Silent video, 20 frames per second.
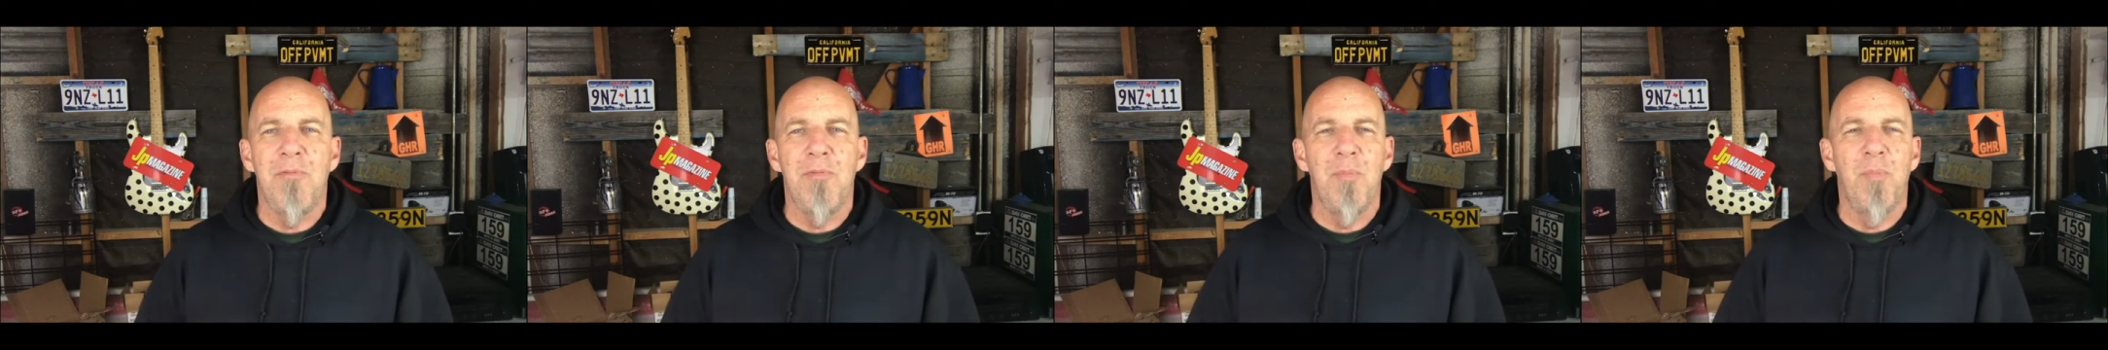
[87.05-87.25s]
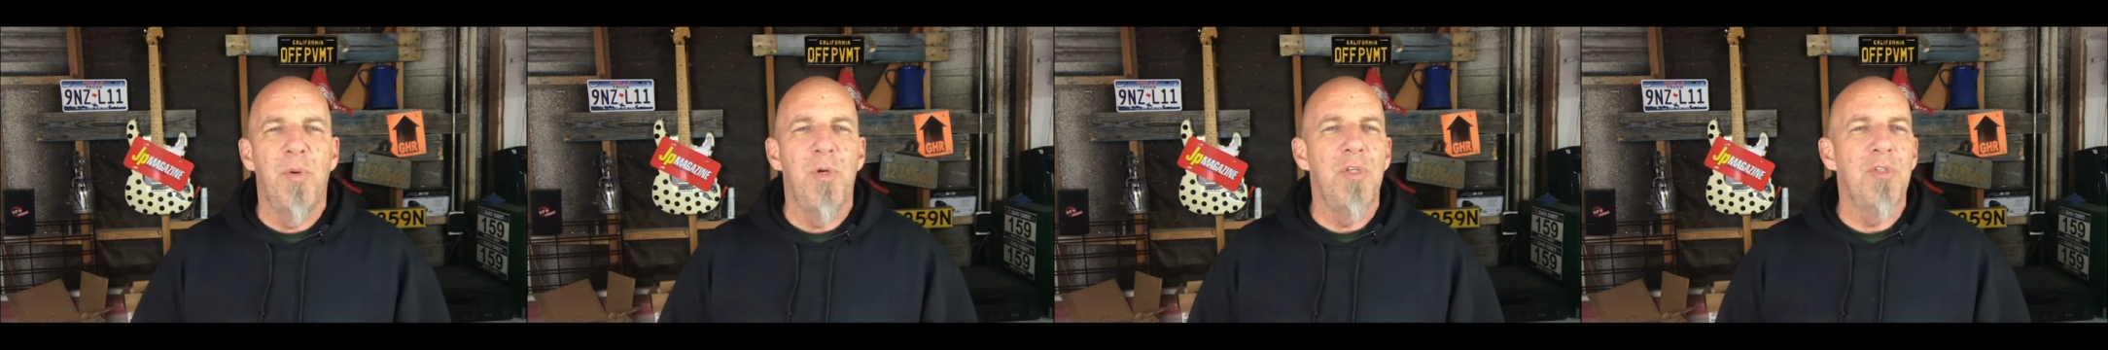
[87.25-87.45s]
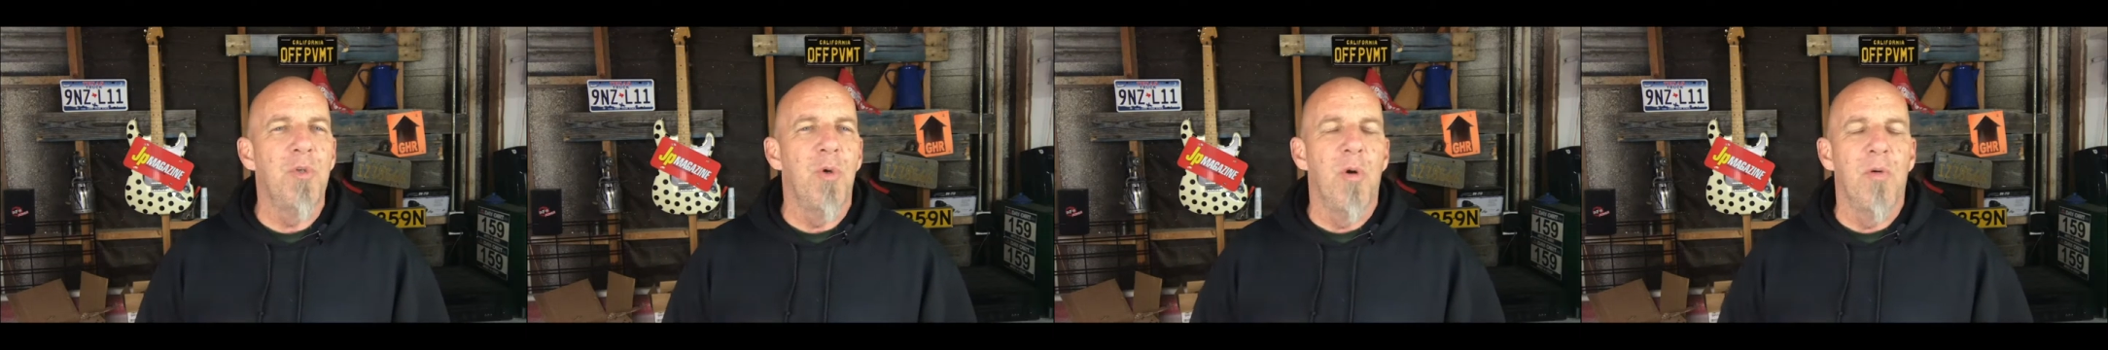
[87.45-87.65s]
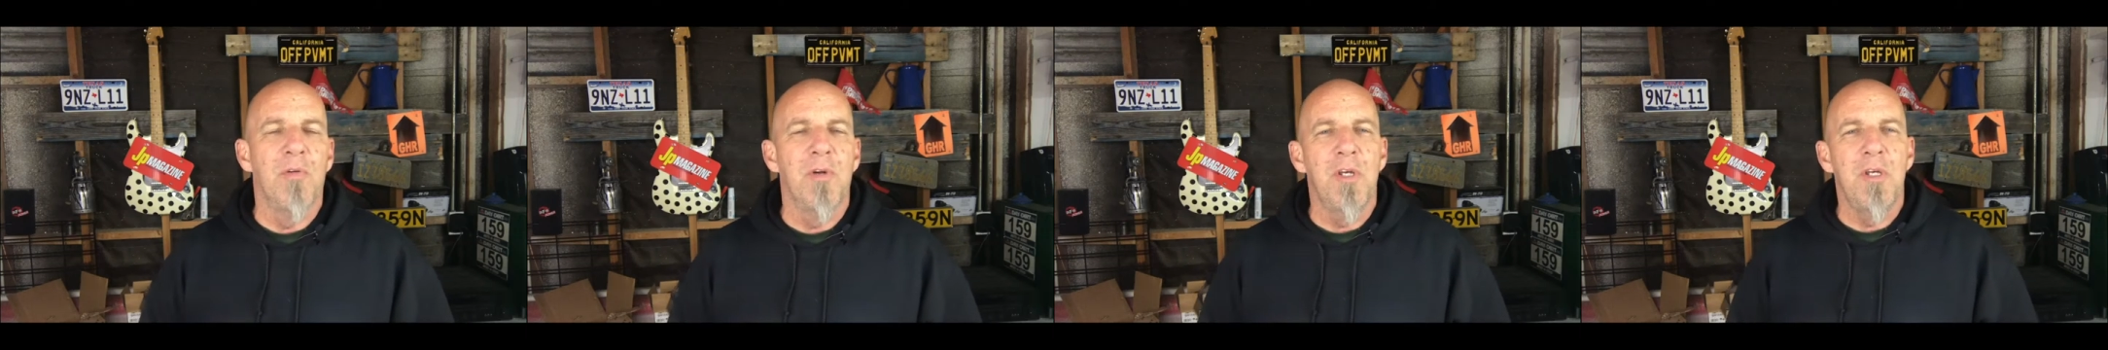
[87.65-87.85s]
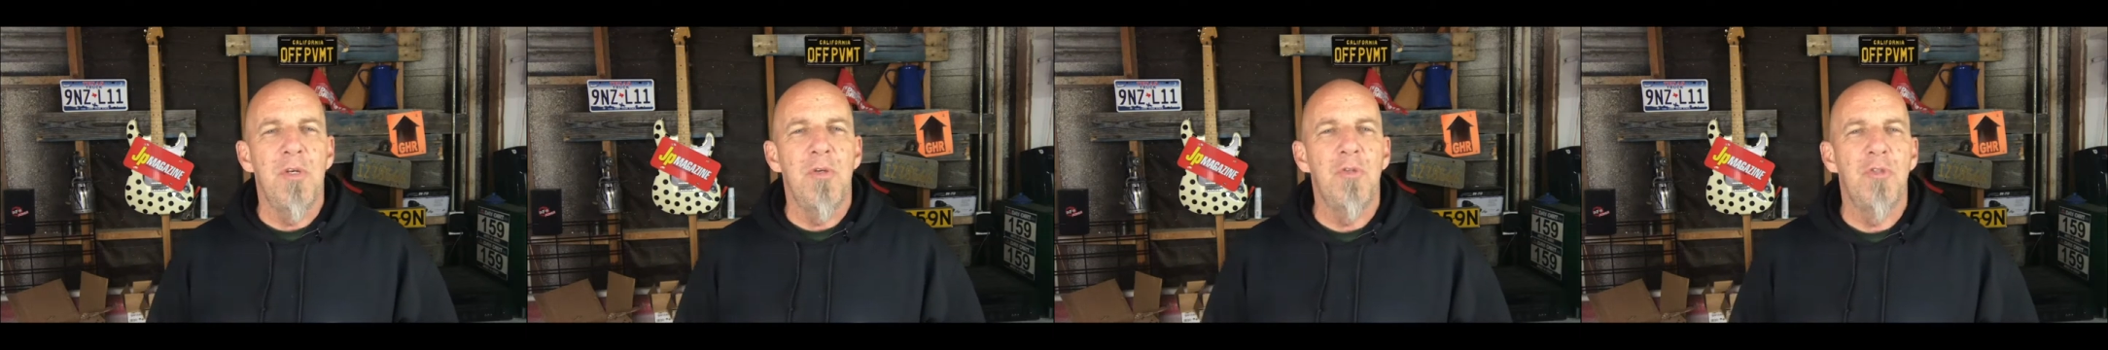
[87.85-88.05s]
if you please go
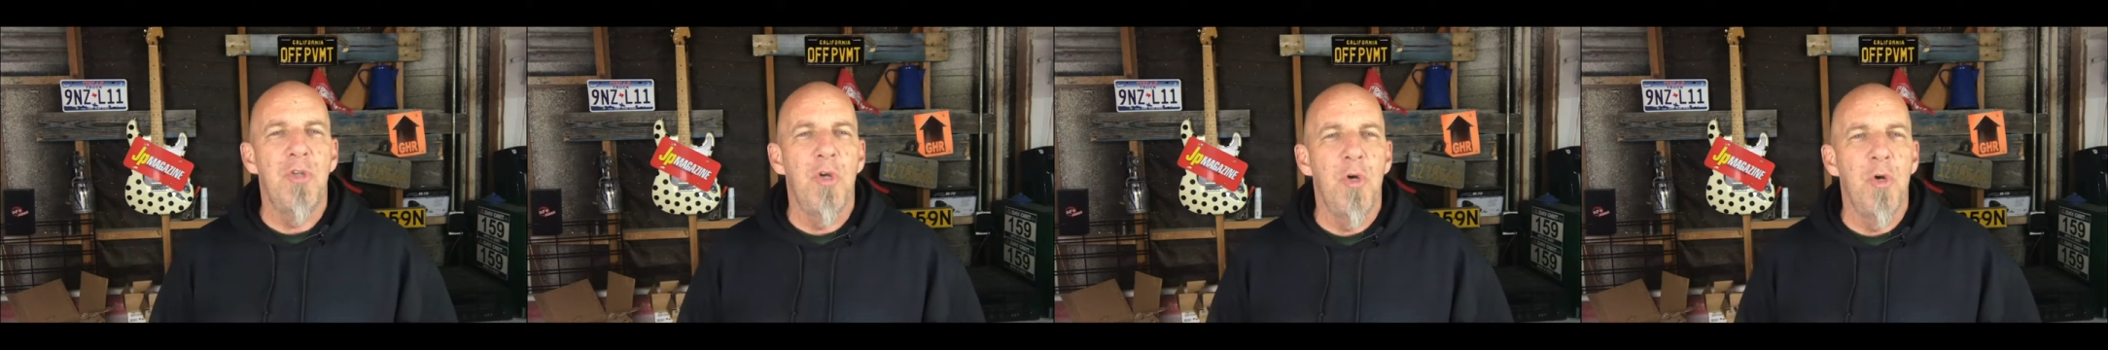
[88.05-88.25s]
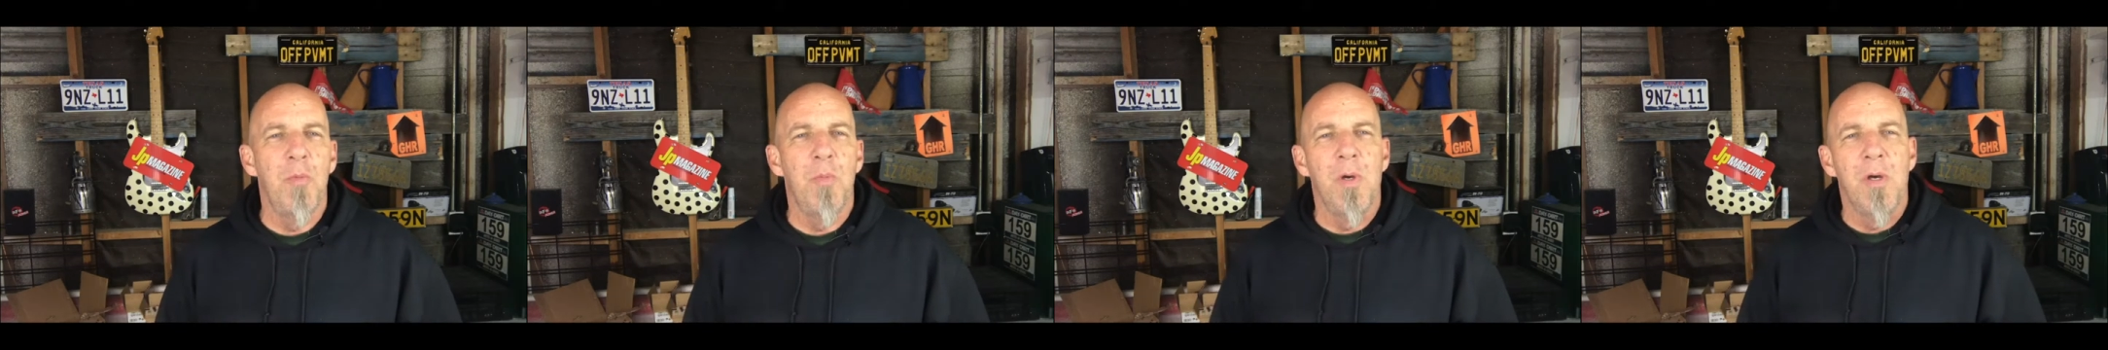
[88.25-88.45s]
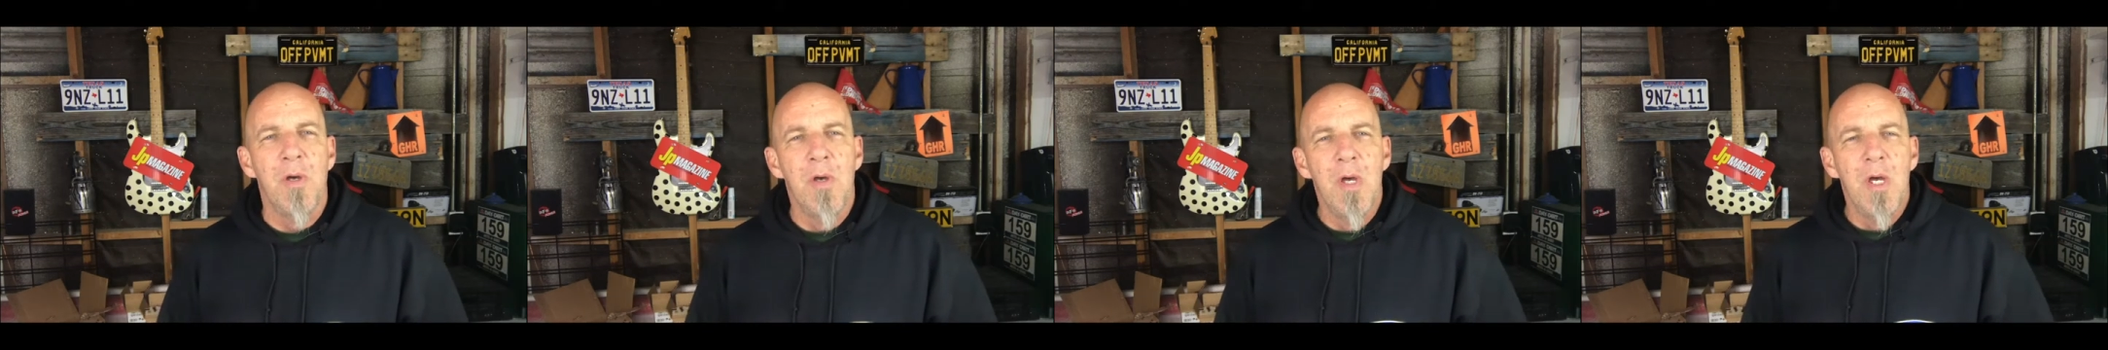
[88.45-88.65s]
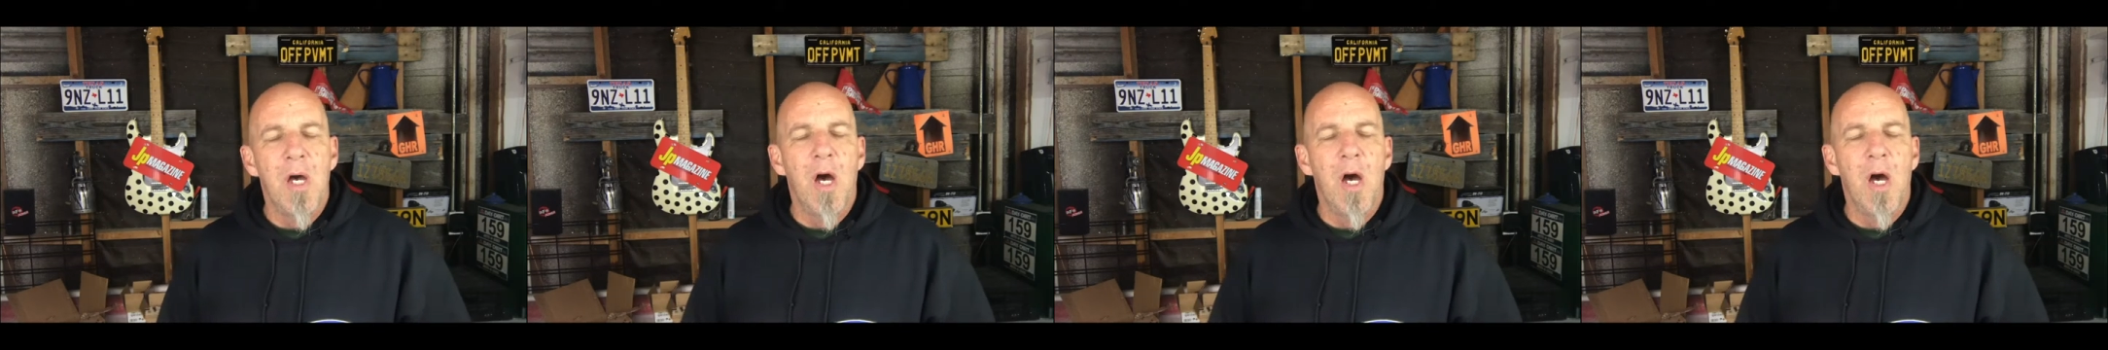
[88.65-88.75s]
over to YouTube,